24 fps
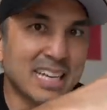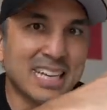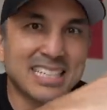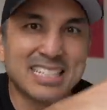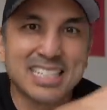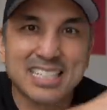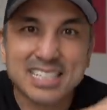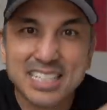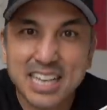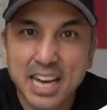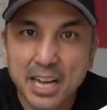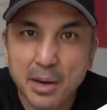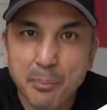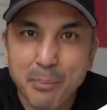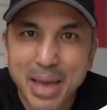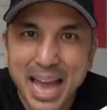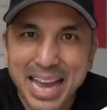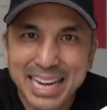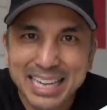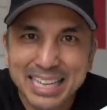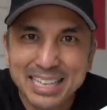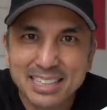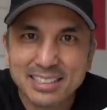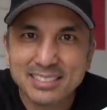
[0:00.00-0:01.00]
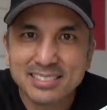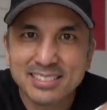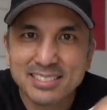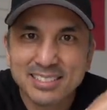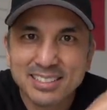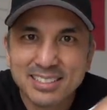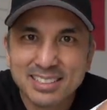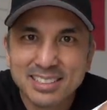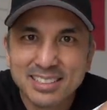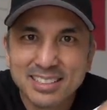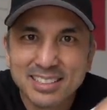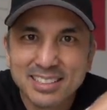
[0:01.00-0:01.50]
It's got a magnet.
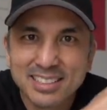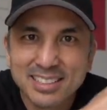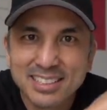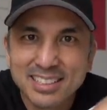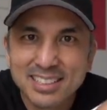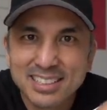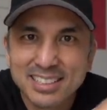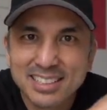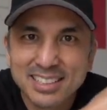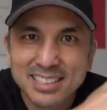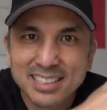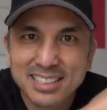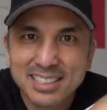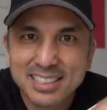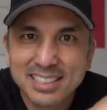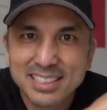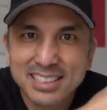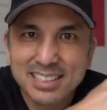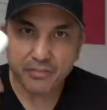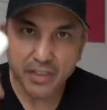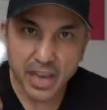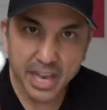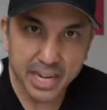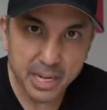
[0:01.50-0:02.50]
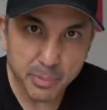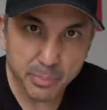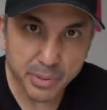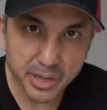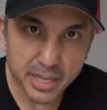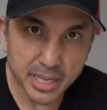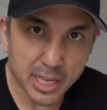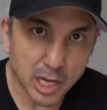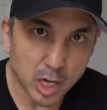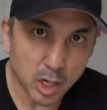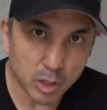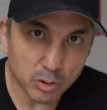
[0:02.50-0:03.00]
If
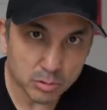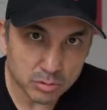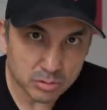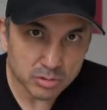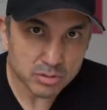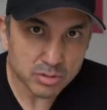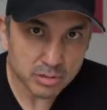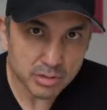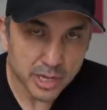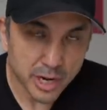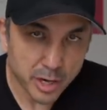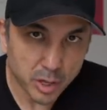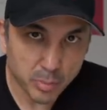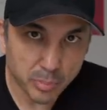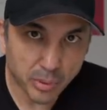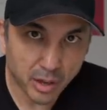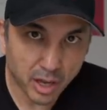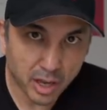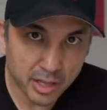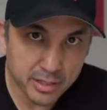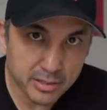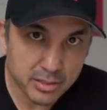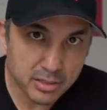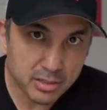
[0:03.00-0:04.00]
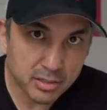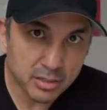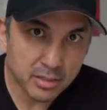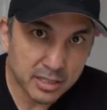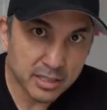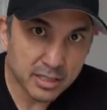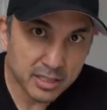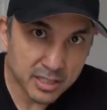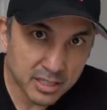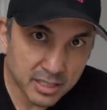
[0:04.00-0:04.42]
anybody owns AirPods,